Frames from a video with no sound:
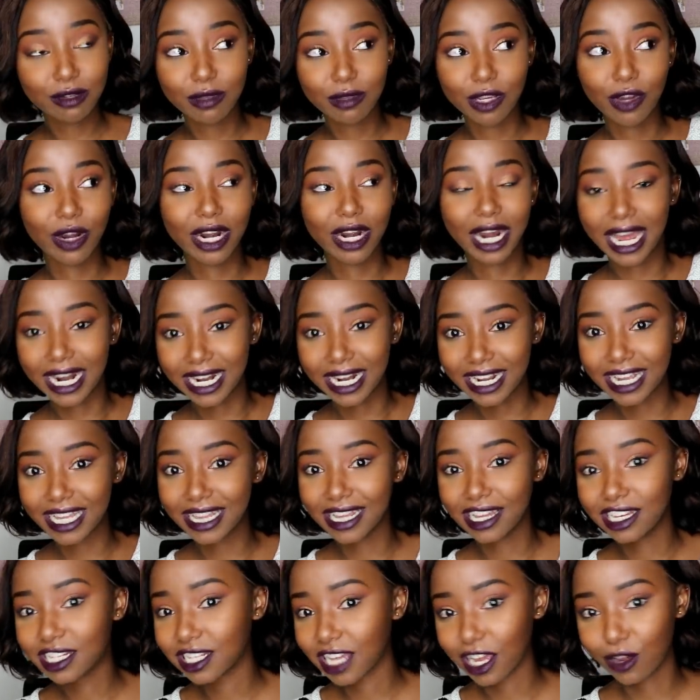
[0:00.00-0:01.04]
me on a day
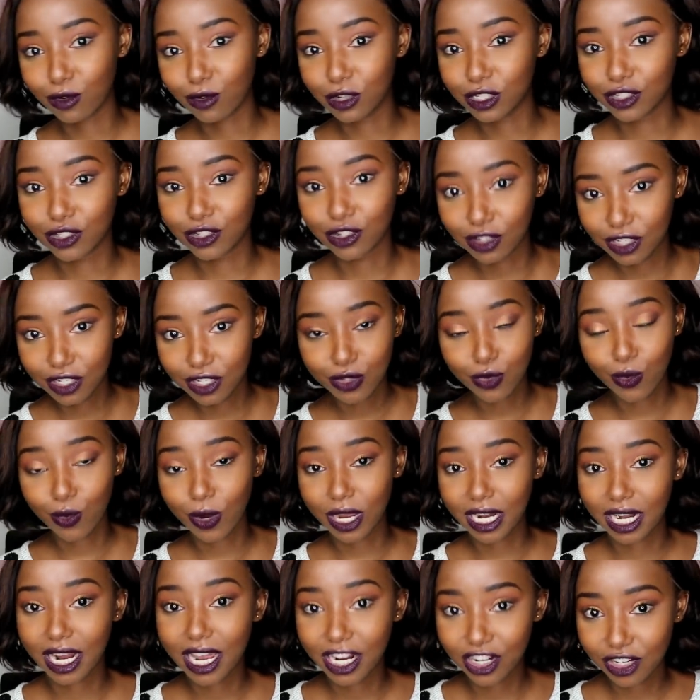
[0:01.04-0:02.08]
that I was not
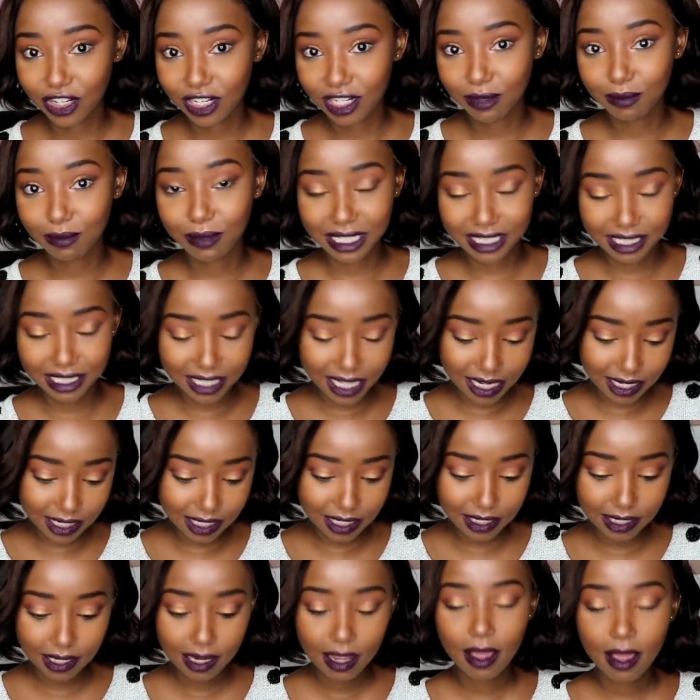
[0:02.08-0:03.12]

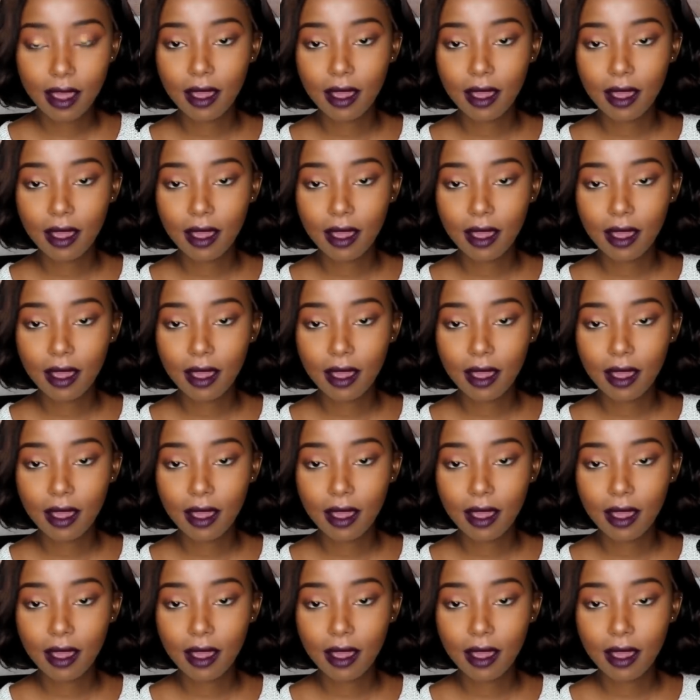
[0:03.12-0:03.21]
100%.